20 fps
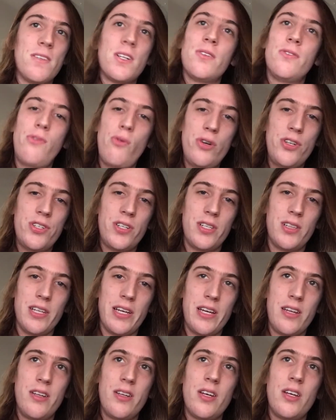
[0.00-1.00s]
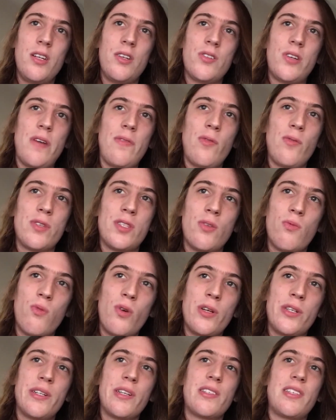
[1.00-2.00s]
Fortunately, Trevor was the
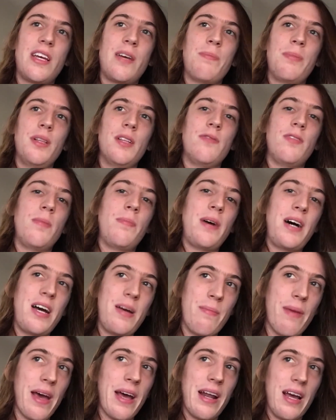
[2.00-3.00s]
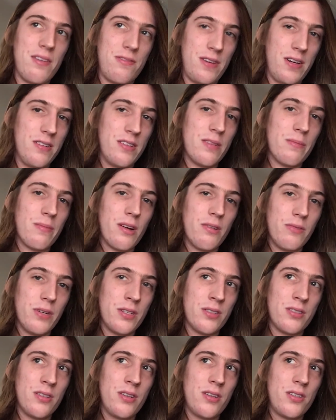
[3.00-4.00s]
worst example of a bi man I found in my
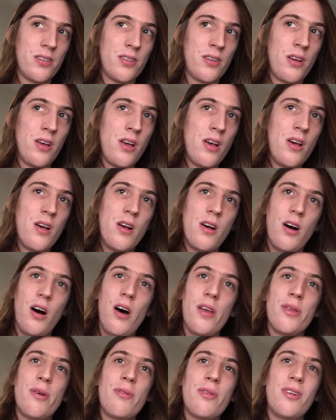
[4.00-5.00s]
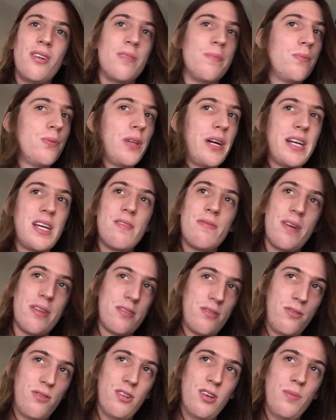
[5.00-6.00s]
research. Although there are plenty of
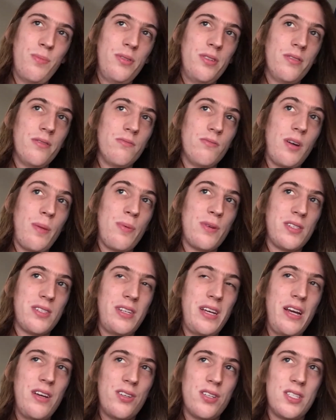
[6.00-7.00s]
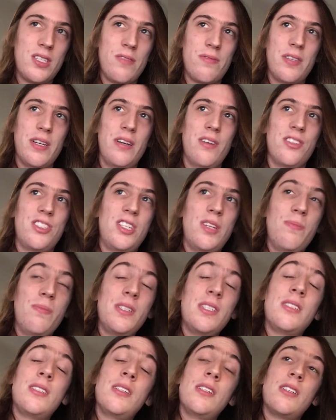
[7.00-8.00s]
other horrible representations of the
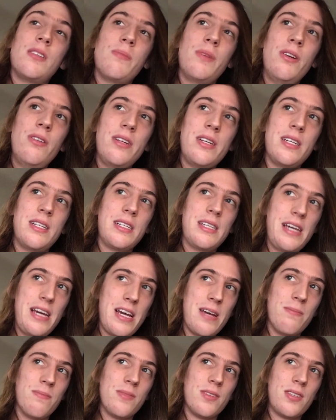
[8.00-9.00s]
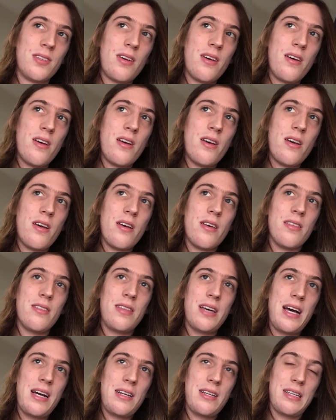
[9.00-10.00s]
LGBT community in games,
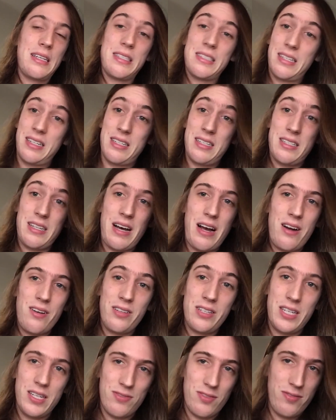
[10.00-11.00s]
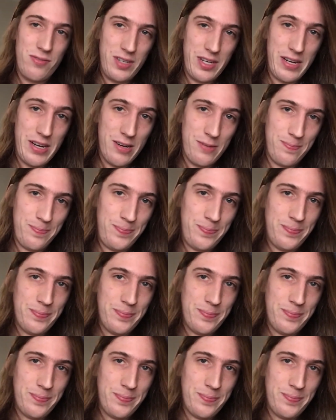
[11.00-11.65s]
that is an entirely different video.